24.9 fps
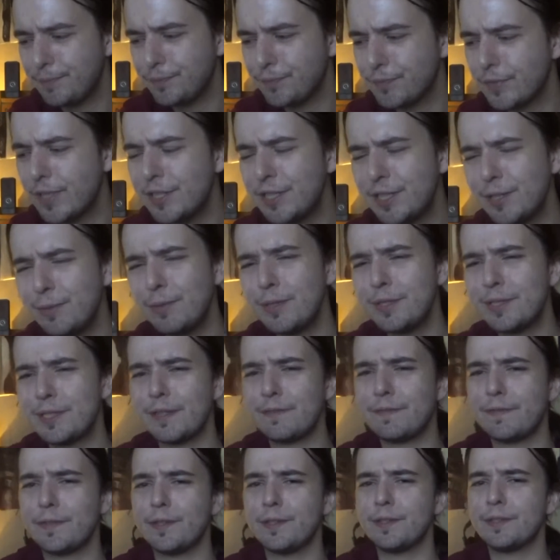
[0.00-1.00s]
And she was
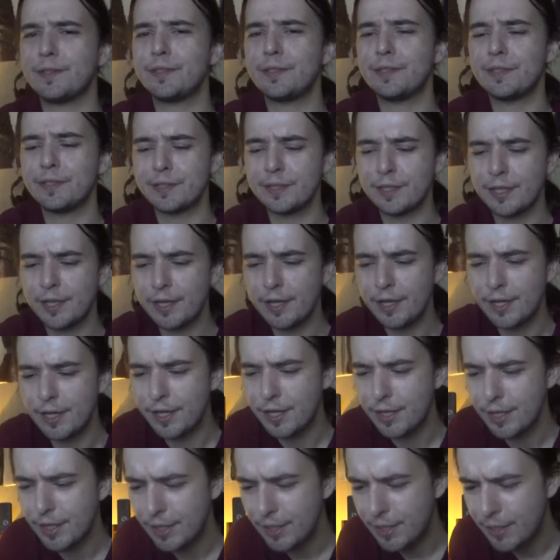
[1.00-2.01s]
at first.
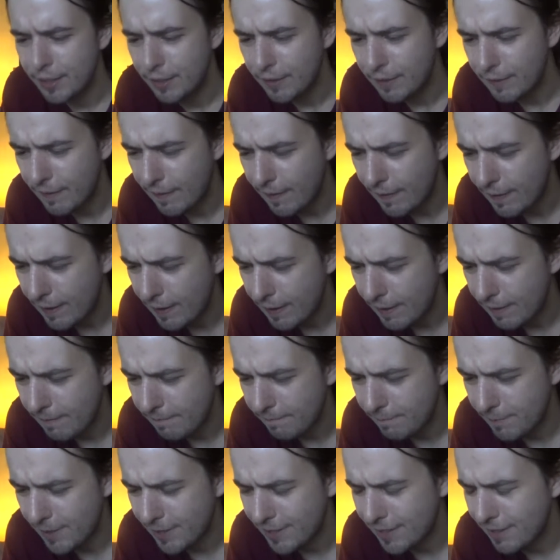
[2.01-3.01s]

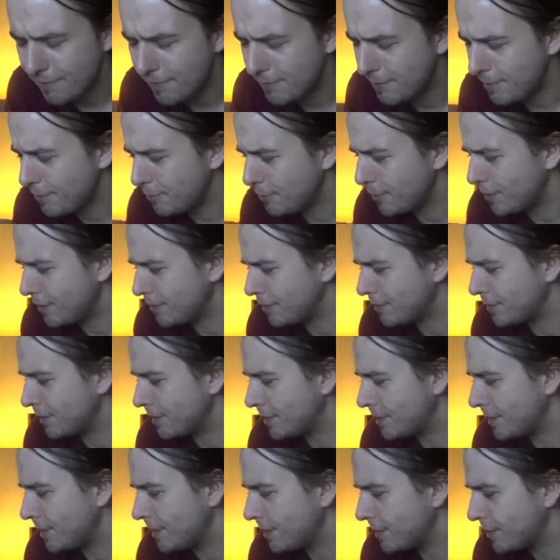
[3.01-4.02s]
I can't remember what else they
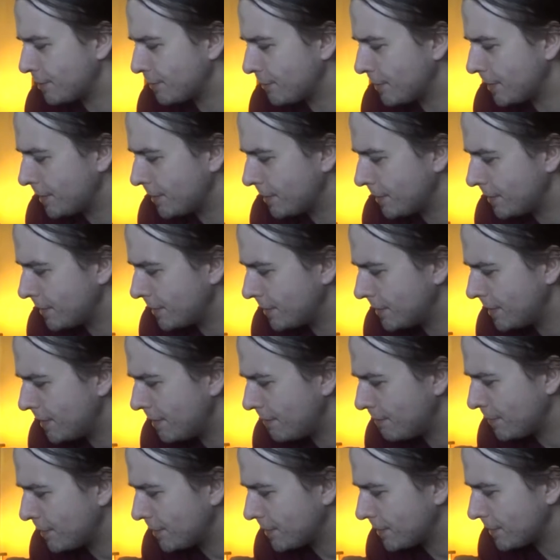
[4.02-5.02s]
say to sway her. They say
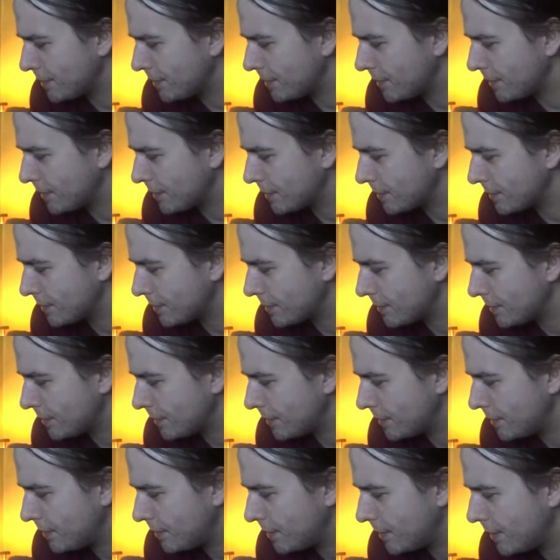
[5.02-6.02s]
a bunch of things.
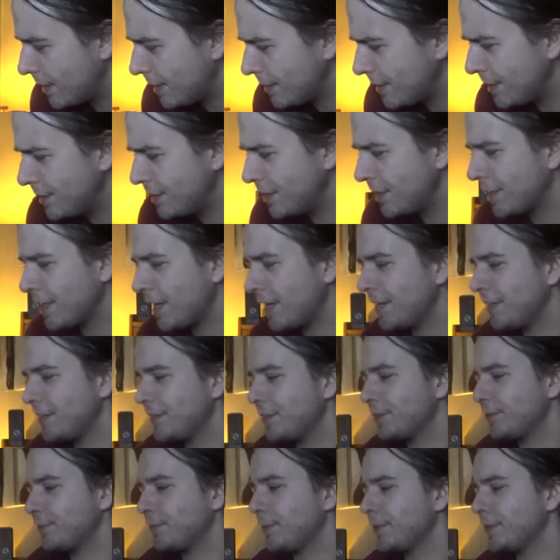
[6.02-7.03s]
And I think she kind of
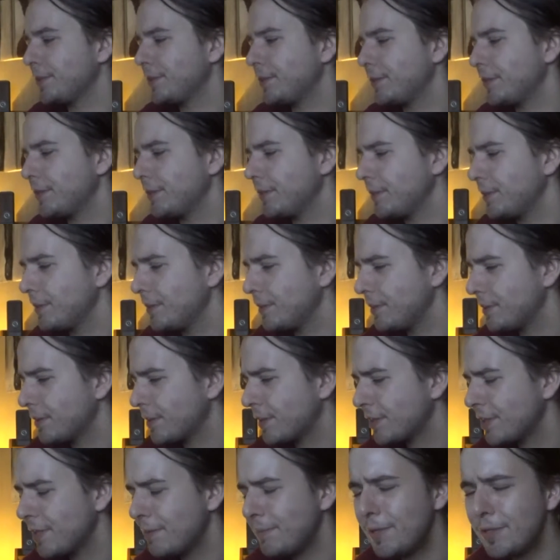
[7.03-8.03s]
just wants to,
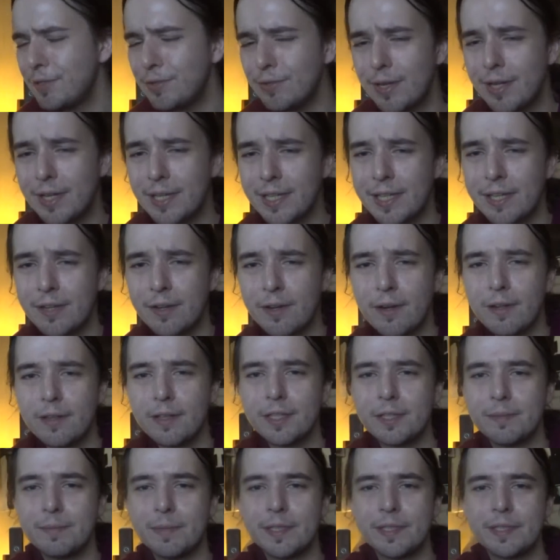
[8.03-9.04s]
because they've been trying to get
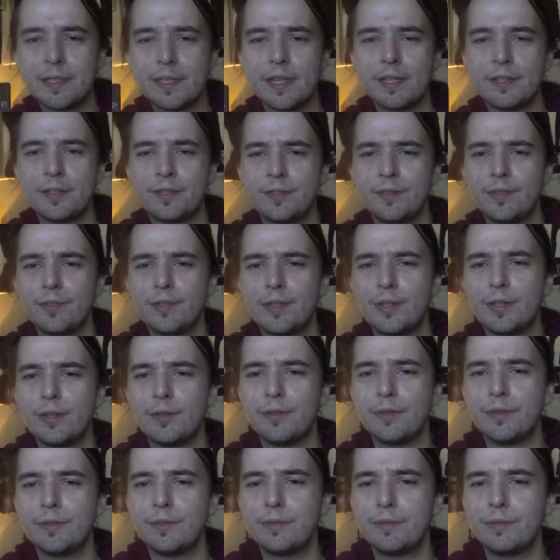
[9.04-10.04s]
Harley to be a
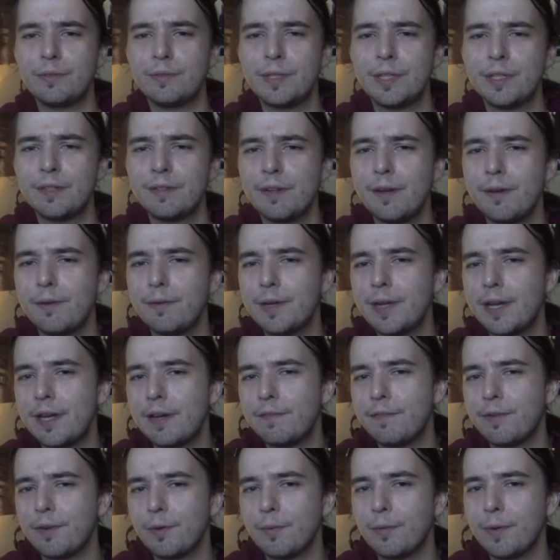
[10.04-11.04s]
pseudo-hero now
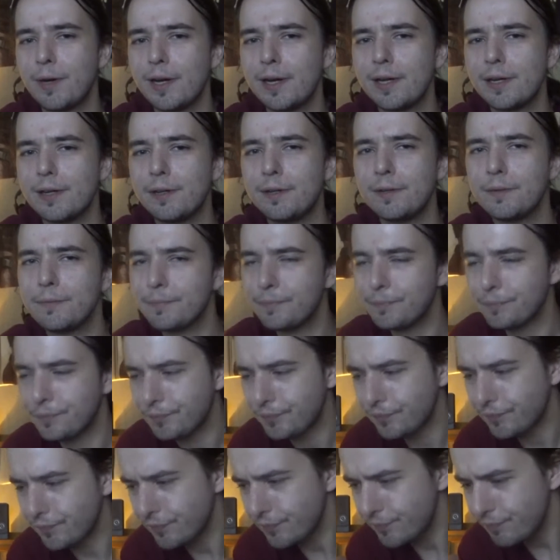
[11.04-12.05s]
for a while.
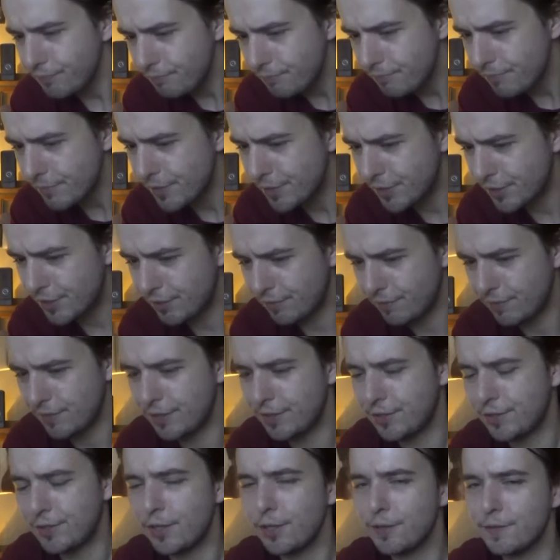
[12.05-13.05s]
She's really
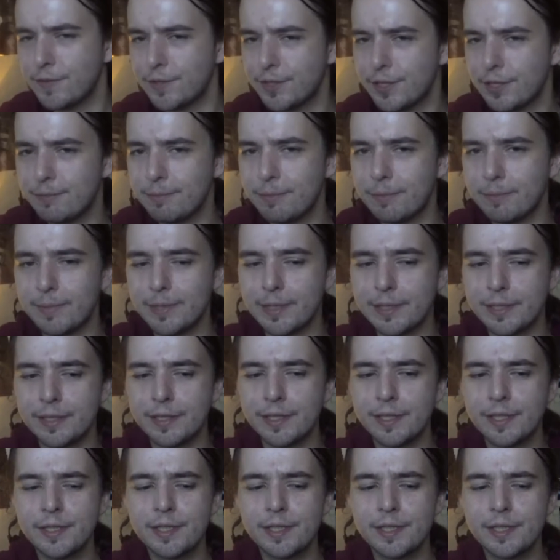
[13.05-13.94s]
softened up a bit